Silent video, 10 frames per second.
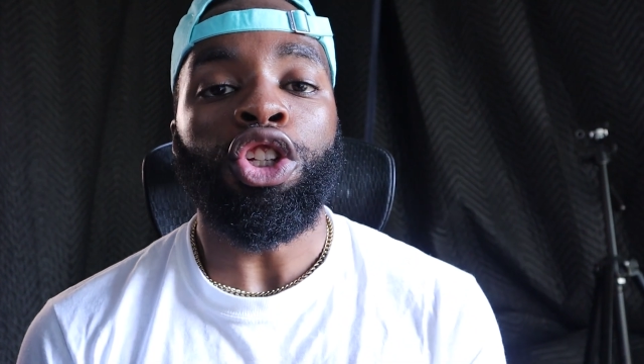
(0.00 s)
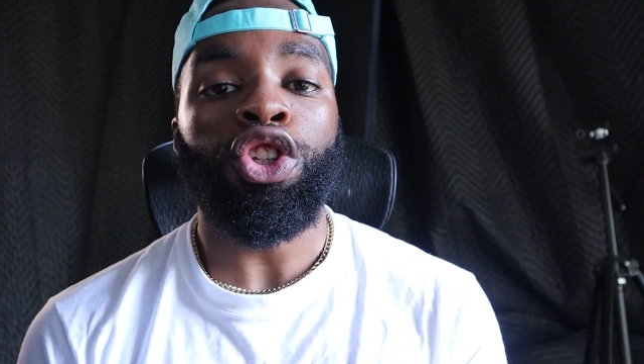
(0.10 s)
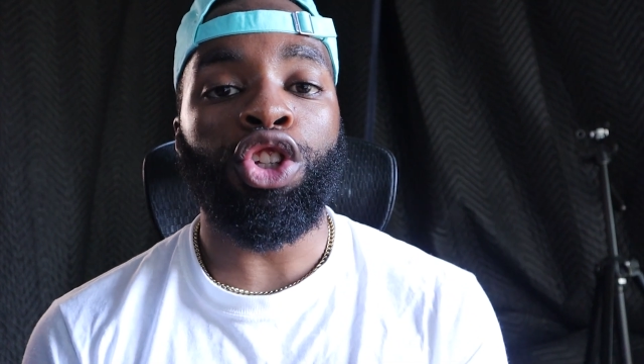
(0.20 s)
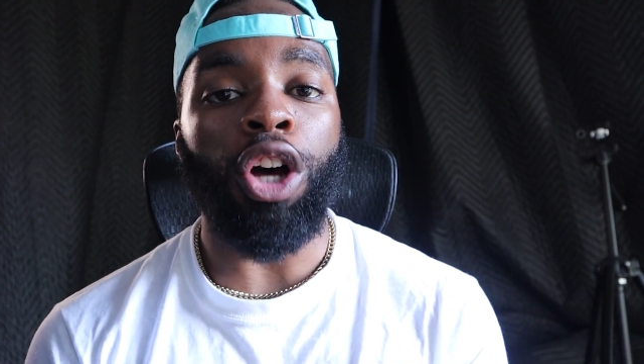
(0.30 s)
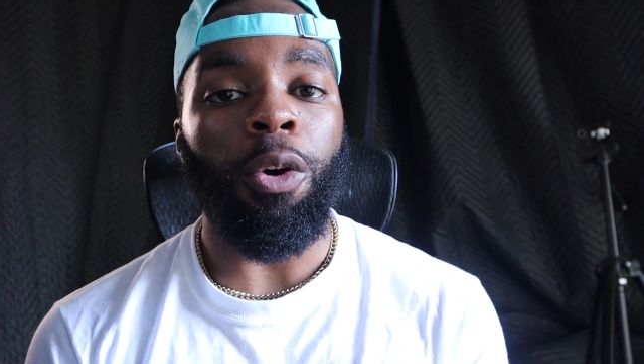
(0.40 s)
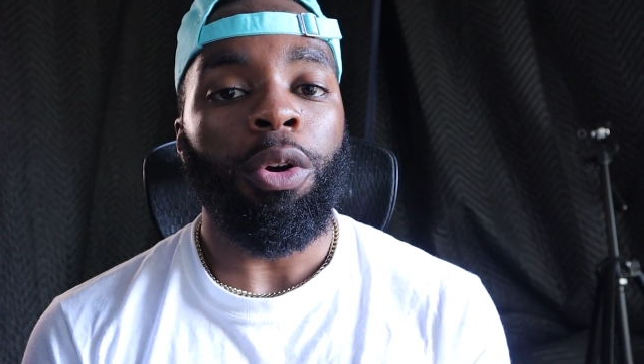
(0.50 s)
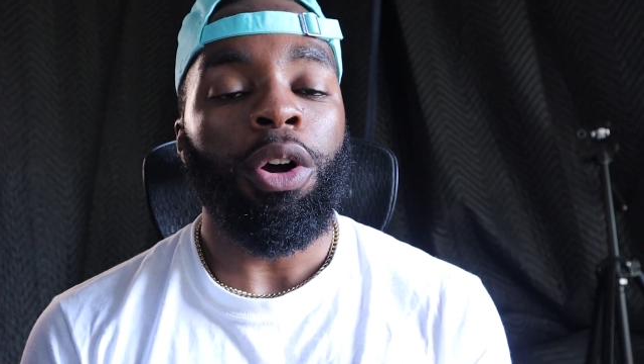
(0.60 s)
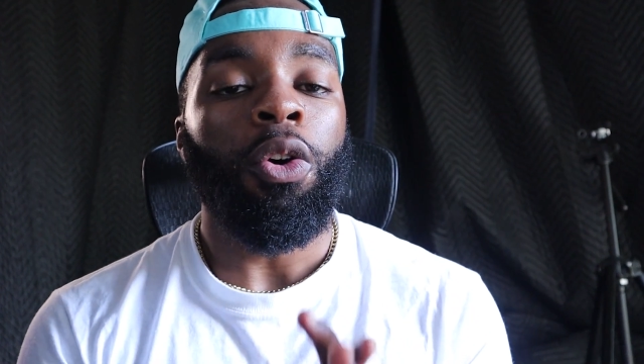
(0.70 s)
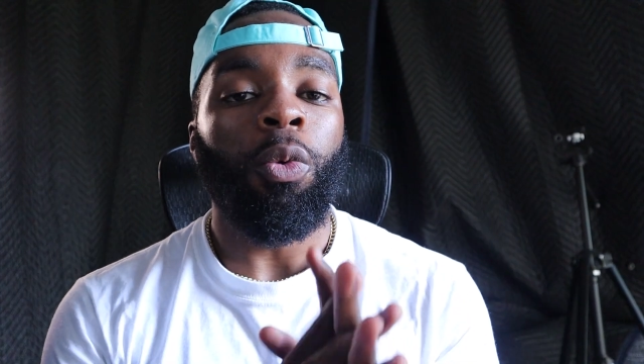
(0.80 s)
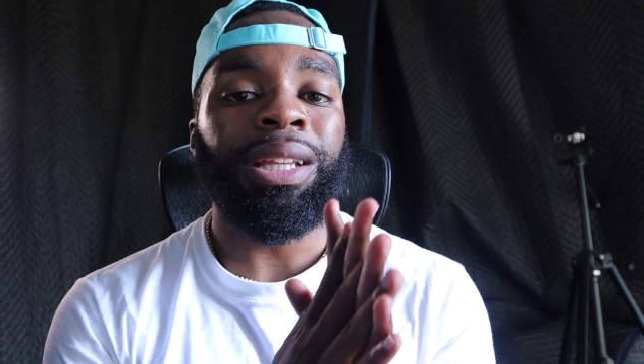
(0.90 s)
So
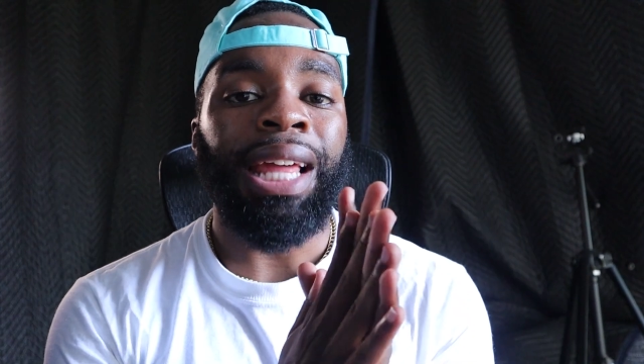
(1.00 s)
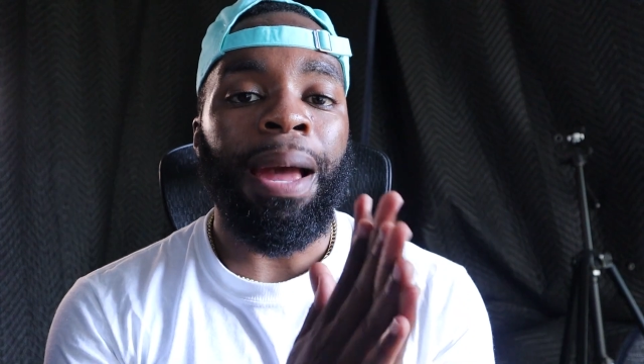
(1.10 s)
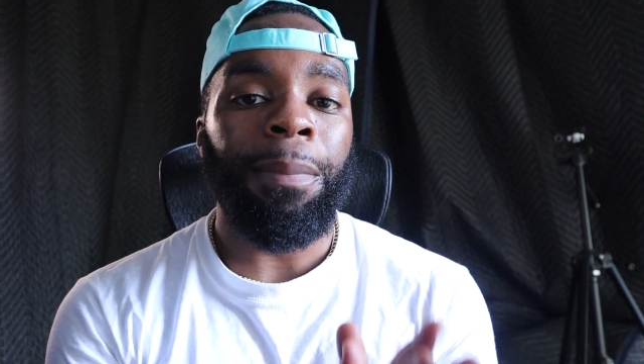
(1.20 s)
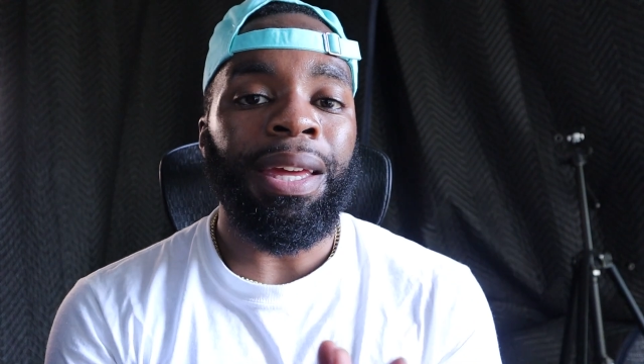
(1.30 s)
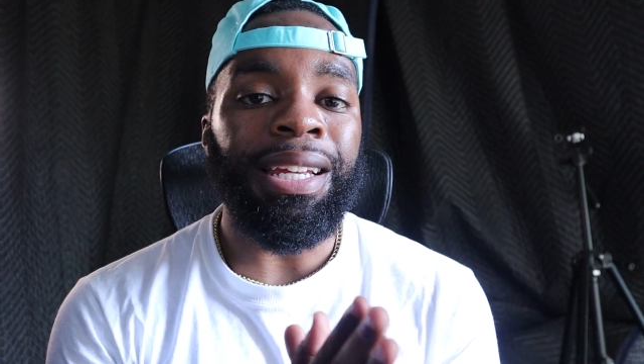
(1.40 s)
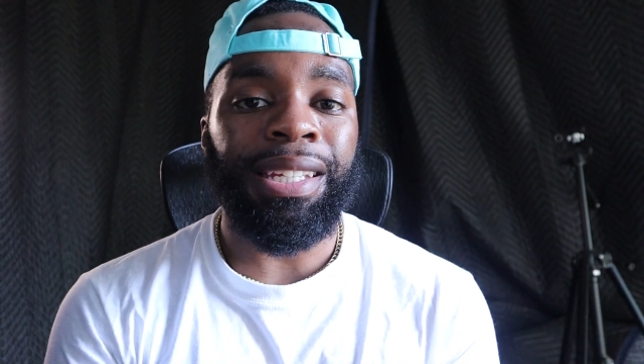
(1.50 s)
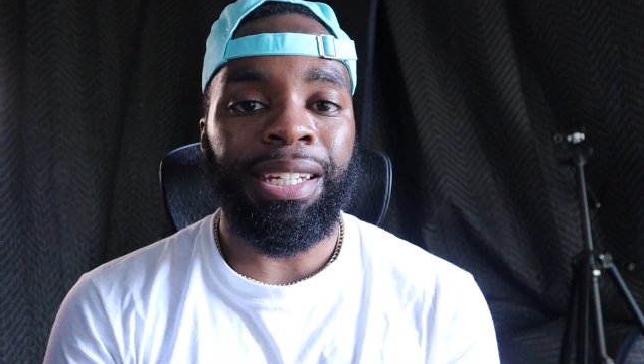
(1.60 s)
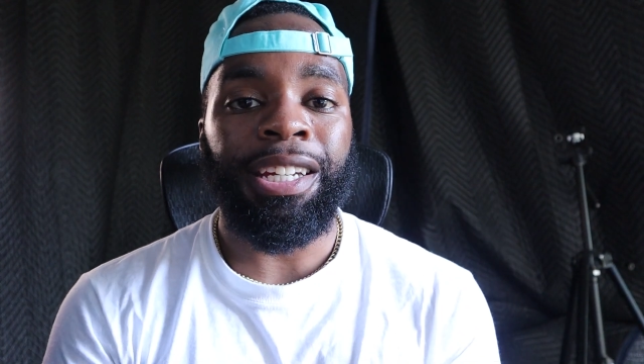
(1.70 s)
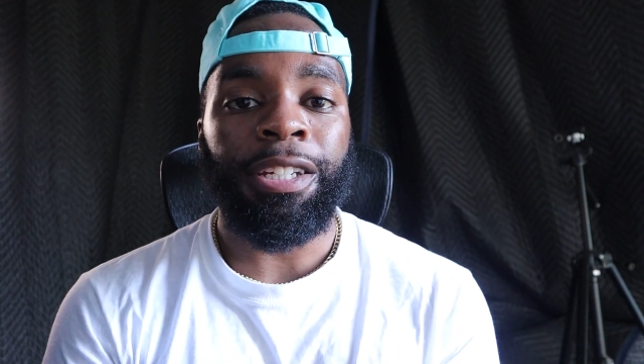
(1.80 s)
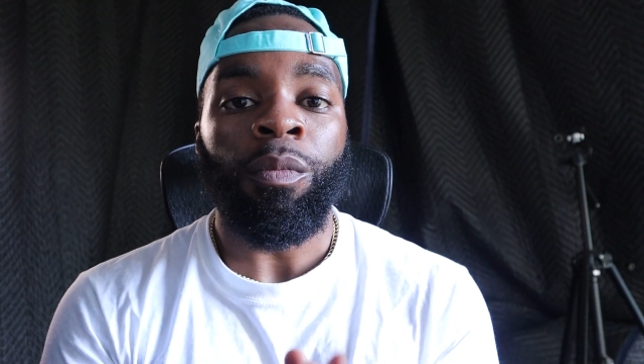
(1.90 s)
What that means
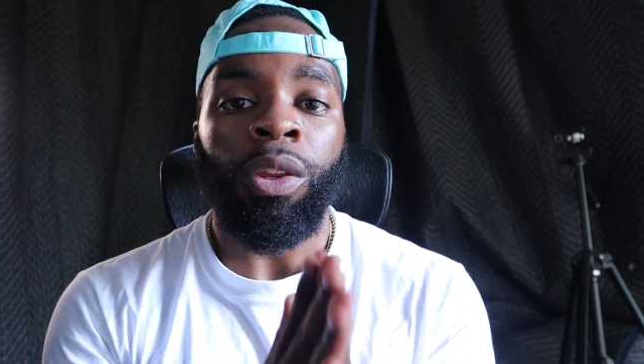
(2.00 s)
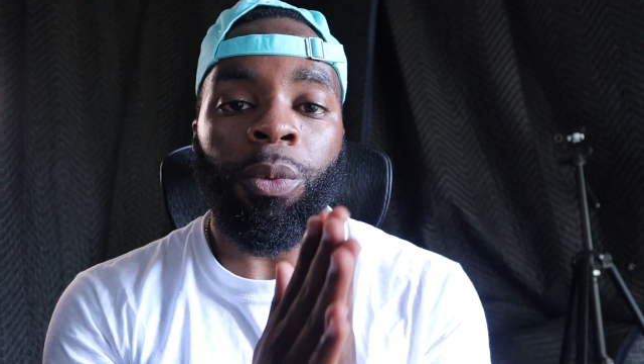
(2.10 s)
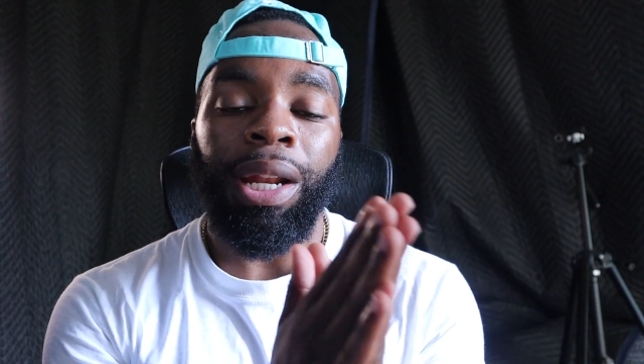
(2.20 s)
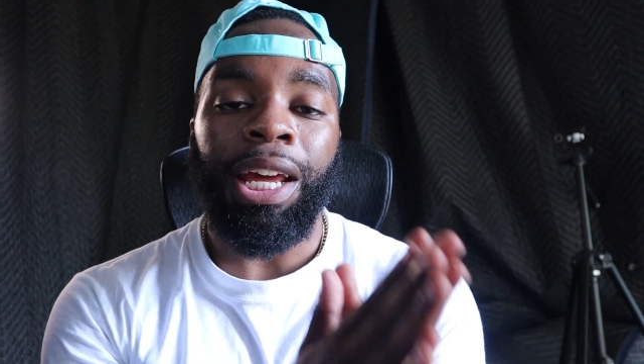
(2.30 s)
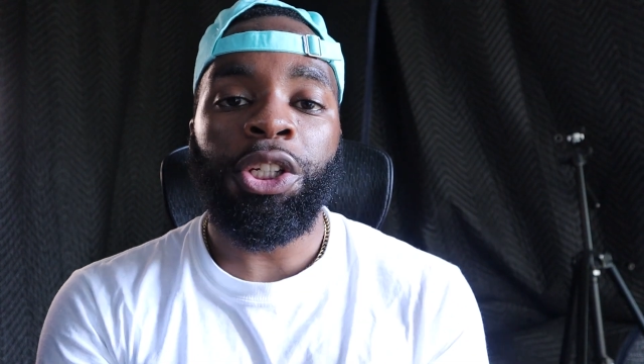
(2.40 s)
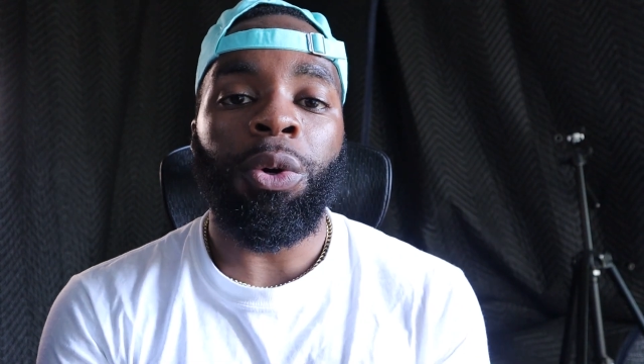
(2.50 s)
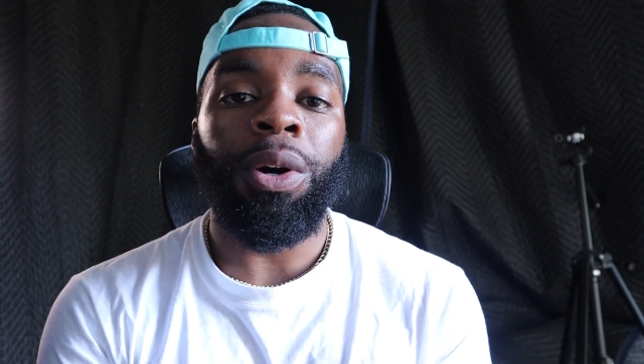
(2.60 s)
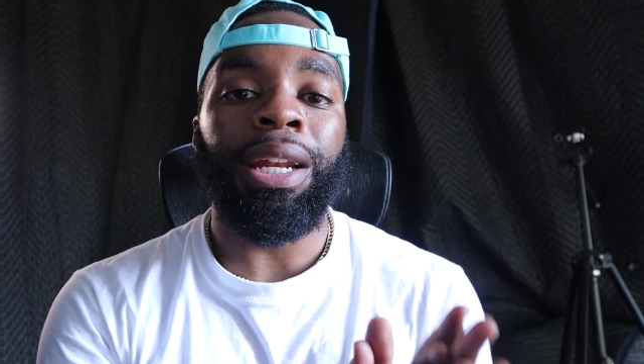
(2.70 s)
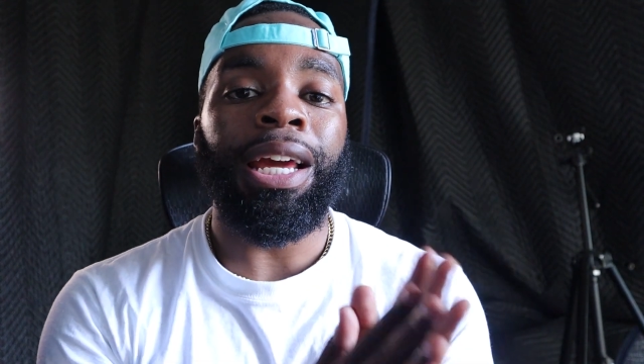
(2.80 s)
is when they join,